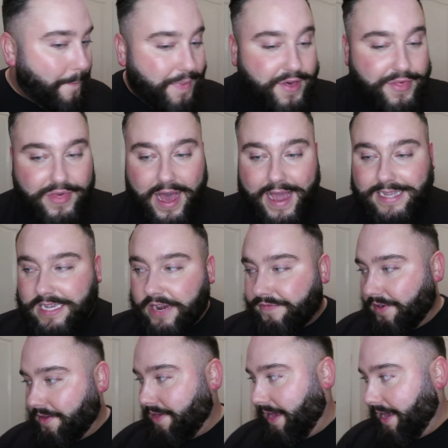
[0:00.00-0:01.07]
But that is
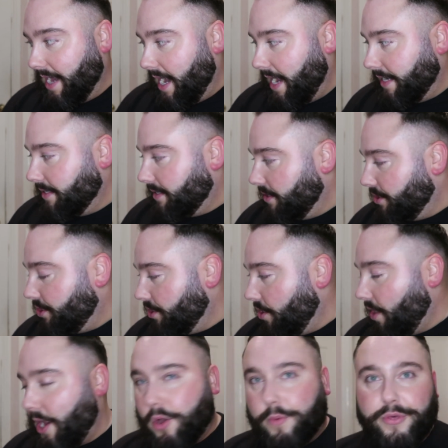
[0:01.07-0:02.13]
everything, guys.
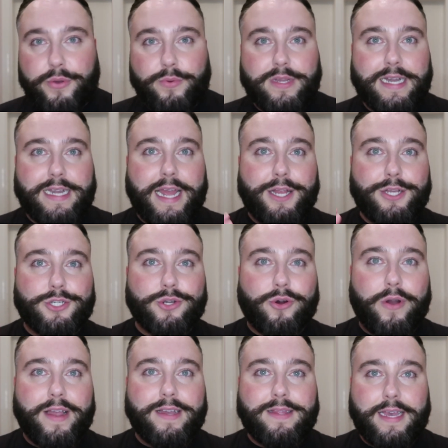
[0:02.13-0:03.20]
So I hope that you did
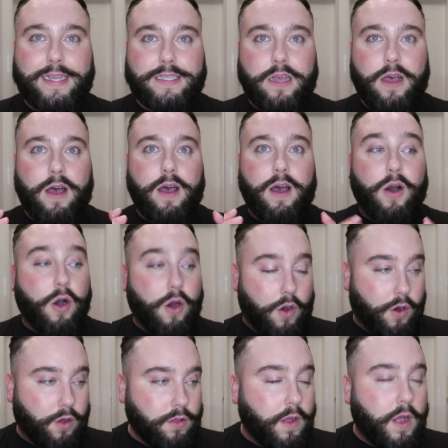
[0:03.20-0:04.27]
enjoy this uh,
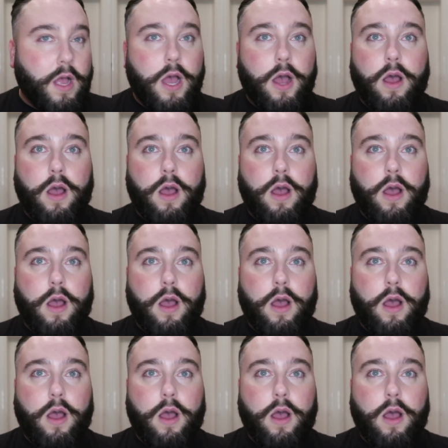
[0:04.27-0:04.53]
haul,